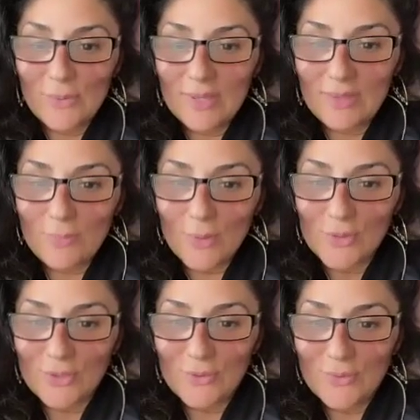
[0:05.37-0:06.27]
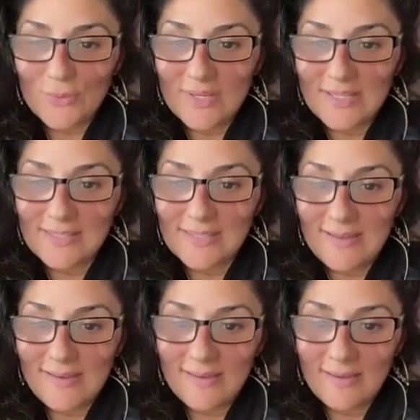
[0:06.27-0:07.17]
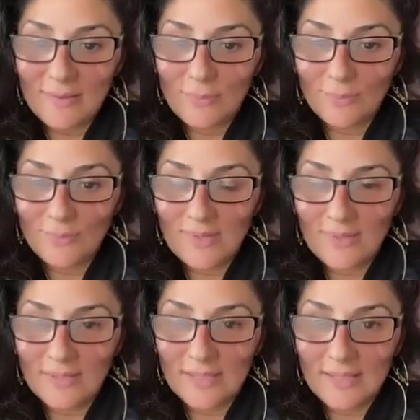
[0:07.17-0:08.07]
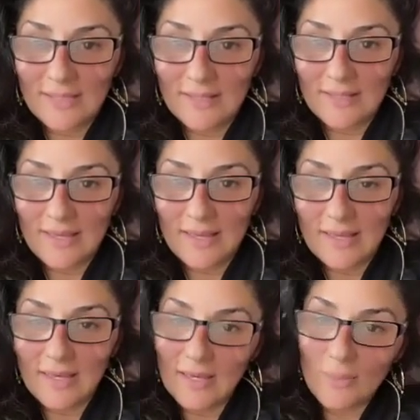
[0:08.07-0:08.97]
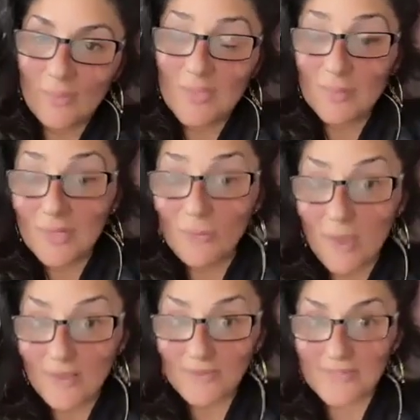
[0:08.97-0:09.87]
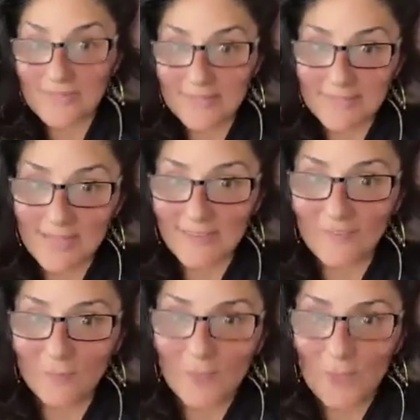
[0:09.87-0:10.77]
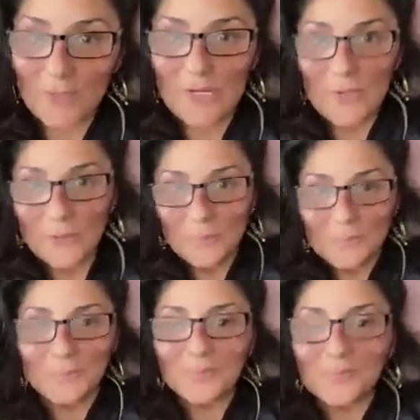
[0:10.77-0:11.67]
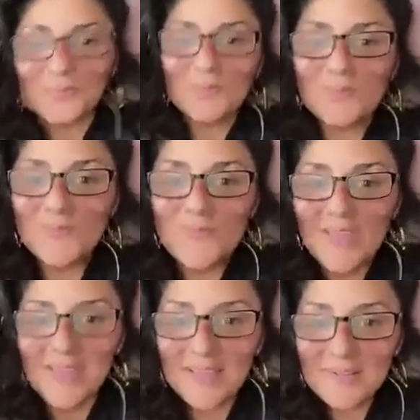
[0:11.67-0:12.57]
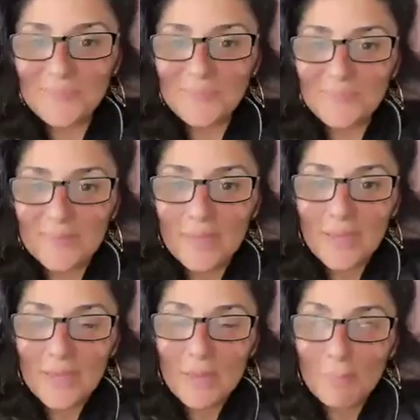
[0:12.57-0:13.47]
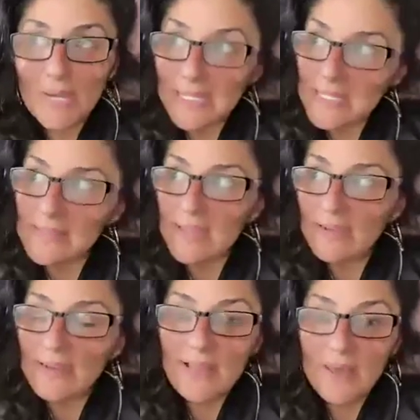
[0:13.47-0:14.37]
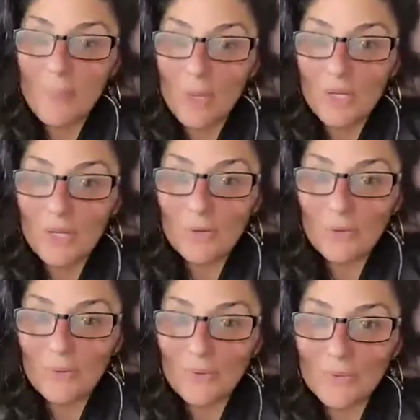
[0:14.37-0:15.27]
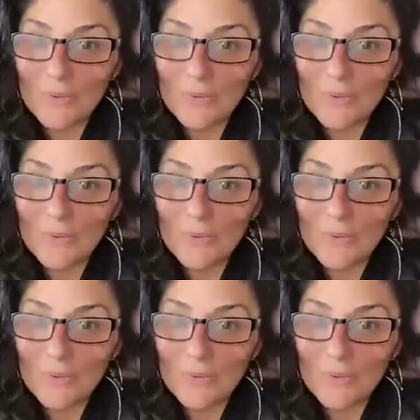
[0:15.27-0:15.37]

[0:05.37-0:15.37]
with Emotional Wisdom. It's been a while since I've been on here, but I decided to come on here